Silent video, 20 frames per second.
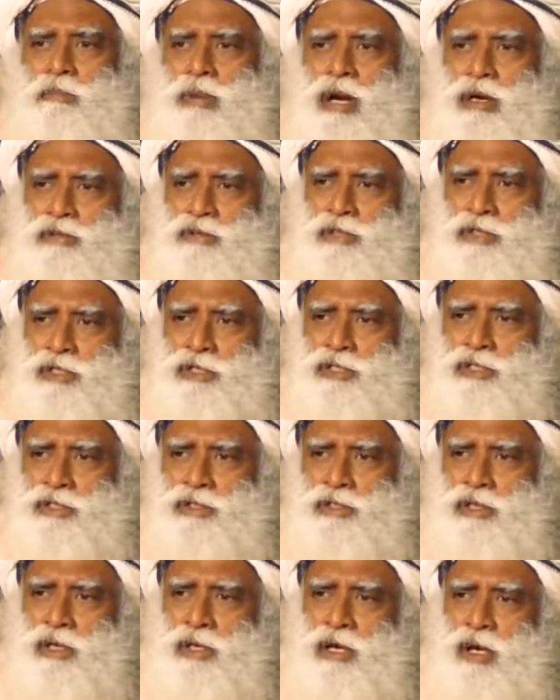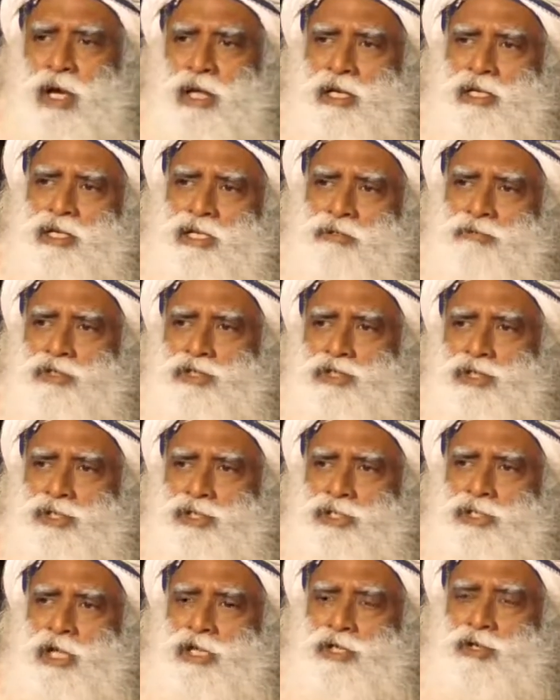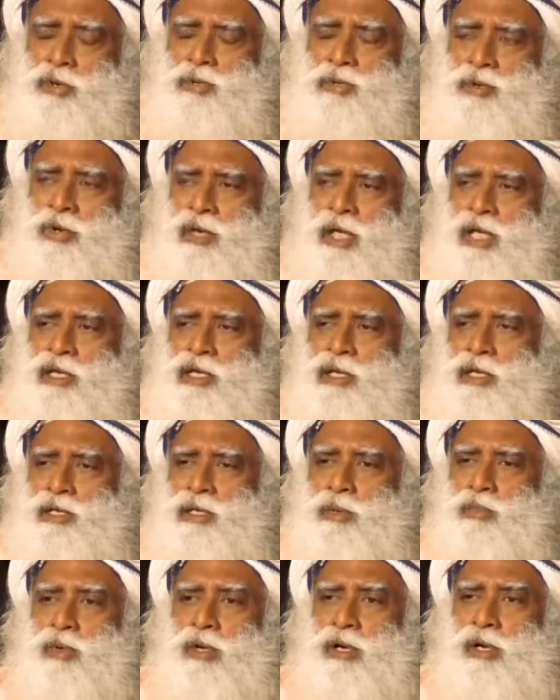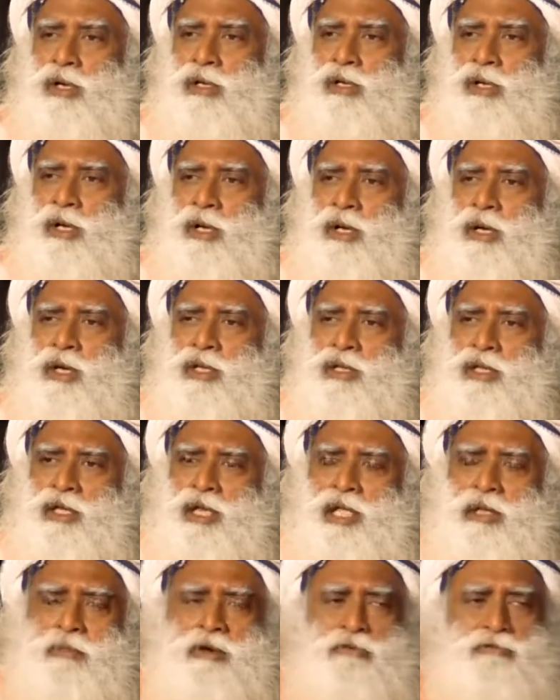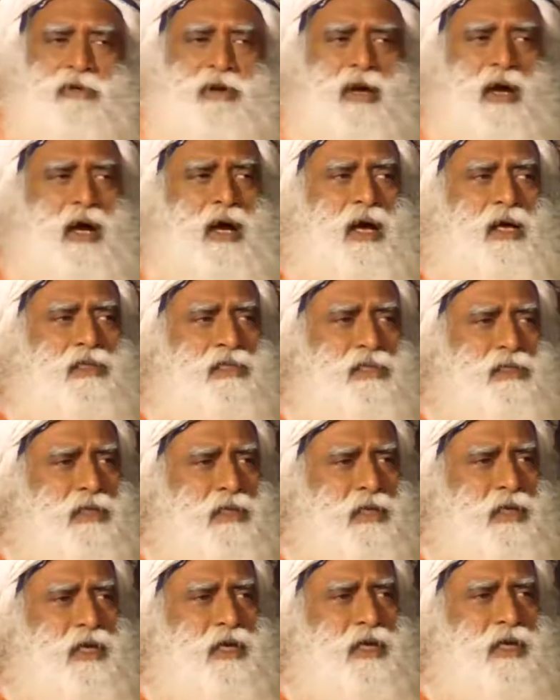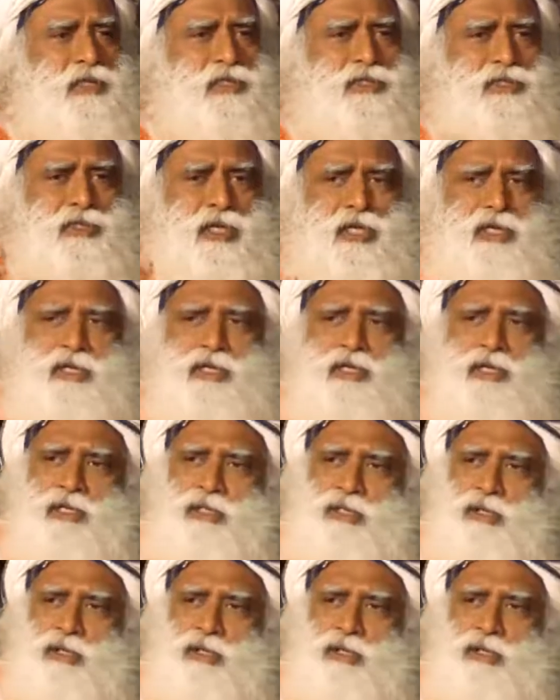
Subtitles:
boundaries and divisions that you have created in the world in the name of caste, creed, gender,